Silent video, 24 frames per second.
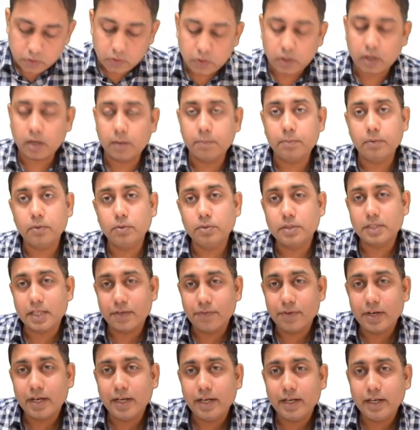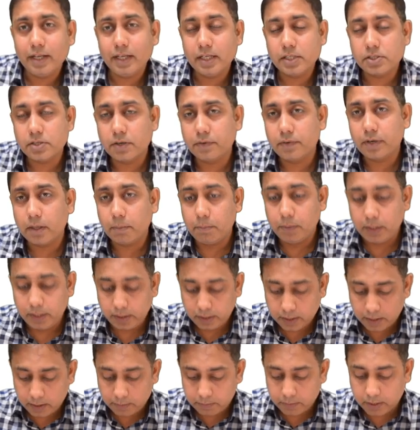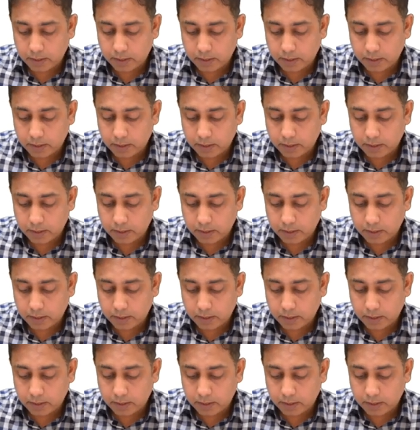or up to 7-8 days of doubling time.